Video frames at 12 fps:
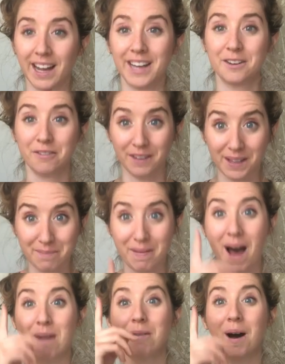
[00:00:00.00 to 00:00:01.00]
and you feel it
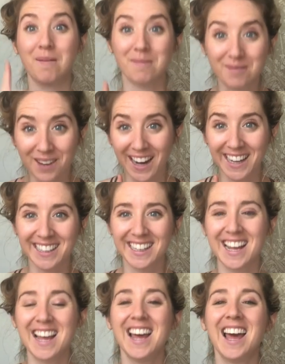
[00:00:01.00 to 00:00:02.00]
pop up, right?
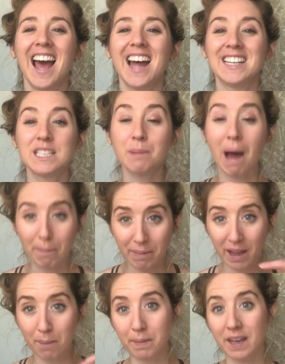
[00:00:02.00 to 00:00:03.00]
And it's
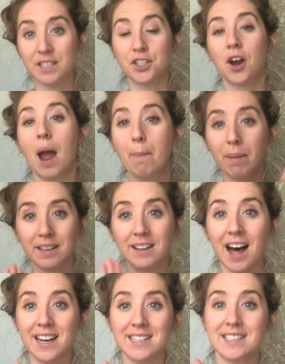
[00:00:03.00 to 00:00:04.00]
popping up because your
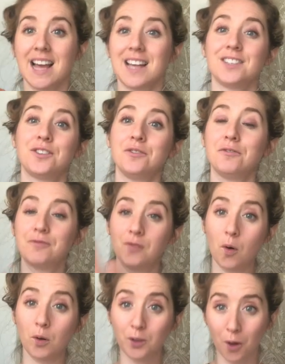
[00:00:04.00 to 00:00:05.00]
epiglottis has to
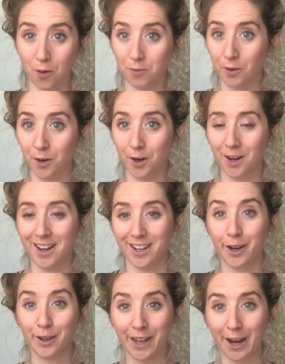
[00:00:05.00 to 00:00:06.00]
fold over
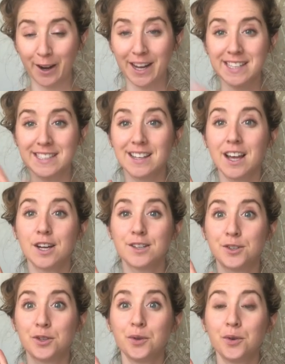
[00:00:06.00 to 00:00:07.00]
your larynx
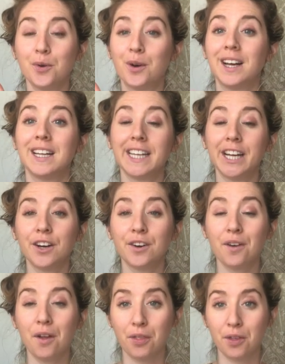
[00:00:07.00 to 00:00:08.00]
to
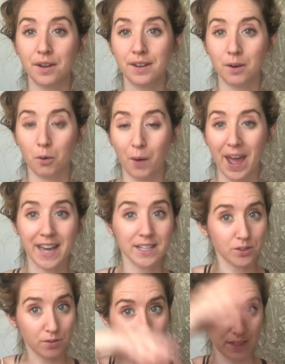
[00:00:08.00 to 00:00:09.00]
clear the way
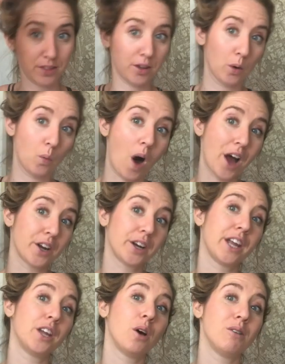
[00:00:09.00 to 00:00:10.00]
so that your water
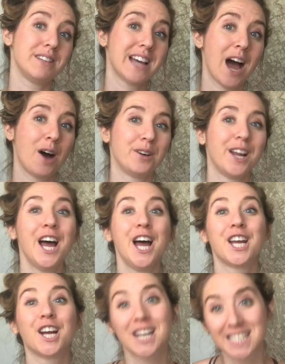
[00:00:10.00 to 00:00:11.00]
can go down
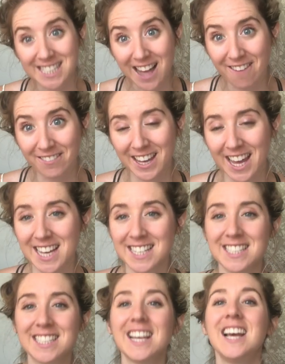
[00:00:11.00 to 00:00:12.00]
your
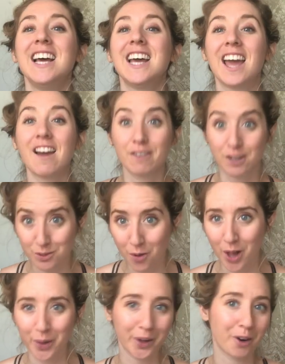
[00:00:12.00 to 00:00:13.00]
esophagus if you're
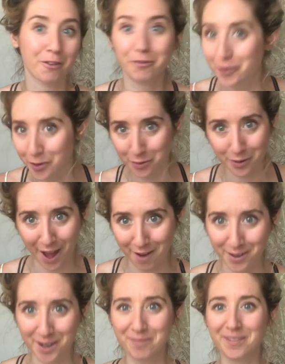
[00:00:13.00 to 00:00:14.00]
swallowing or food,
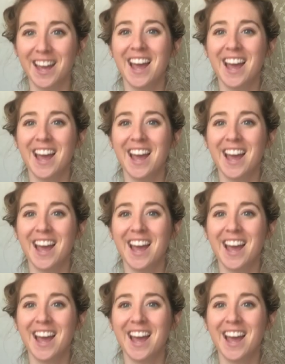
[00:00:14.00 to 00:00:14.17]
whatever.